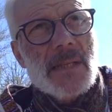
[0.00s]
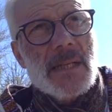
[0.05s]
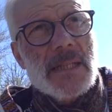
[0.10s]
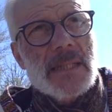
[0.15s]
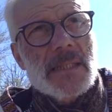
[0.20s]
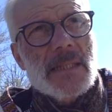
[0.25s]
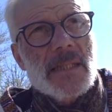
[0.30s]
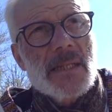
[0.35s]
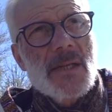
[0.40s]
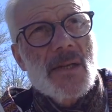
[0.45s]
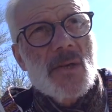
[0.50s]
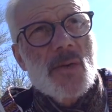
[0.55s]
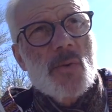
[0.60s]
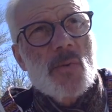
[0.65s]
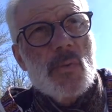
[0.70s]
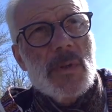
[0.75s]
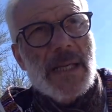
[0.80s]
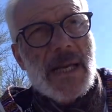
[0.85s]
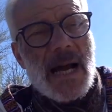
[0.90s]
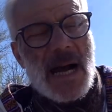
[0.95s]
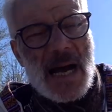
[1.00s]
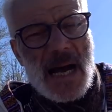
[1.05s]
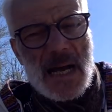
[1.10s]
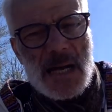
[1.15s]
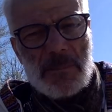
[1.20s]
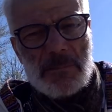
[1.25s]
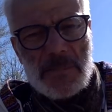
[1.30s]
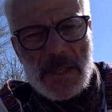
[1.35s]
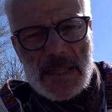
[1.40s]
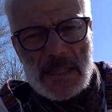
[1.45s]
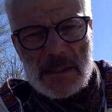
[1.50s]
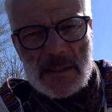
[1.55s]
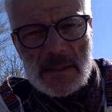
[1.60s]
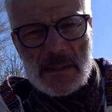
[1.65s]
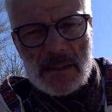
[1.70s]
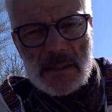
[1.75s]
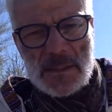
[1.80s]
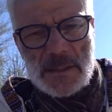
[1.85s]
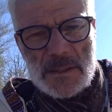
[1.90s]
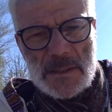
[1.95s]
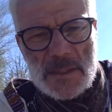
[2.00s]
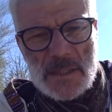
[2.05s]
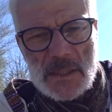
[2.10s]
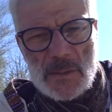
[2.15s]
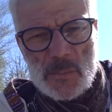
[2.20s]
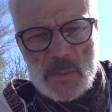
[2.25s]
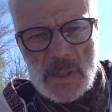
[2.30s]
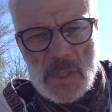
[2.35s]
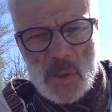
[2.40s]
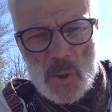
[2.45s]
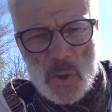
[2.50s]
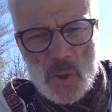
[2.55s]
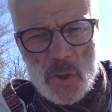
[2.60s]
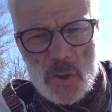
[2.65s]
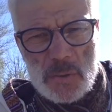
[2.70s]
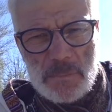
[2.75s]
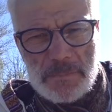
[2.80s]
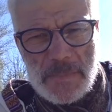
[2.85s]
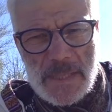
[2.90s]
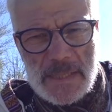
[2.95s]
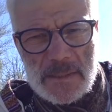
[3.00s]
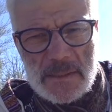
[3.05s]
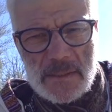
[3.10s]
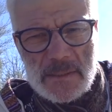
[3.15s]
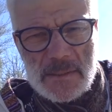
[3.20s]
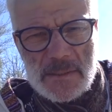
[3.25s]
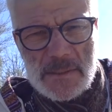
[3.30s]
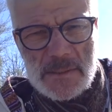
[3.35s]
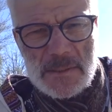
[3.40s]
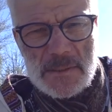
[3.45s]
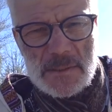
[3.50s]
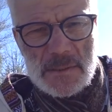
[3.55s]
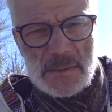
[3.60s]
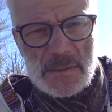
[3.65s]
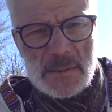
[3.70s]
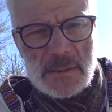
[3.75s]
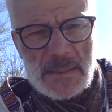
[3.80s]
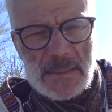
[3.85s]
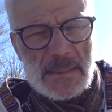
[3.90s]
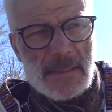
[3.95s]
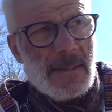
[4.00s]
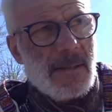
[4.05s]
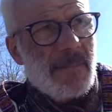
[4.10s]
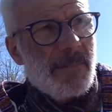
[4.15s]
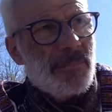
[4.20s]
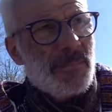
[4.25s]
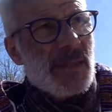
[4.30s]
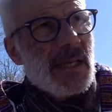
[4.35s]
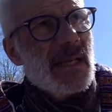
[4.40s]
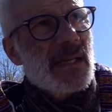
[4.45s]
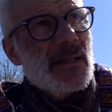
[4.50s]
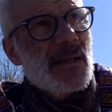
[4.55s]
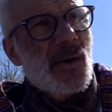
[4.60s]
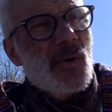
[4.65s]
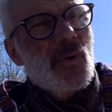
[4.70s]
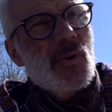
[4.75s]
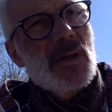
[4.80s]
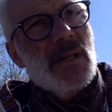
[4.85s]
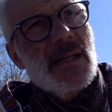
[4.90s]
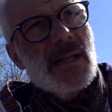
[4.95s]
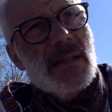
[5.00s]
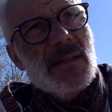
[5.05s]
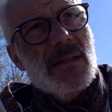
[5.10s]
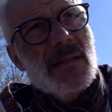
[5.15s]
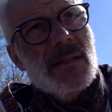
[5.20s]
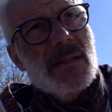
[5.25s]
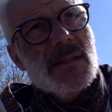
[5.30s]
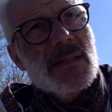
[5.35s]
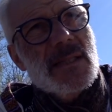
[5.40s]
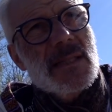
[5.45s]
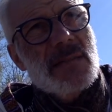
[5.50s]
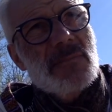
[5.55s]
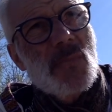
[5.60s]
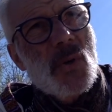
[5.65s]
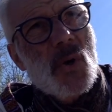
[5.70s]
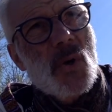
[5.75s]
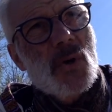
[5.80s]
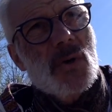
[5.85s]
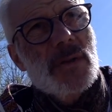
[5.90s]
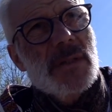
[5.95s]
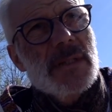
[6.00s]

right. We are making history. We are all making history in our little small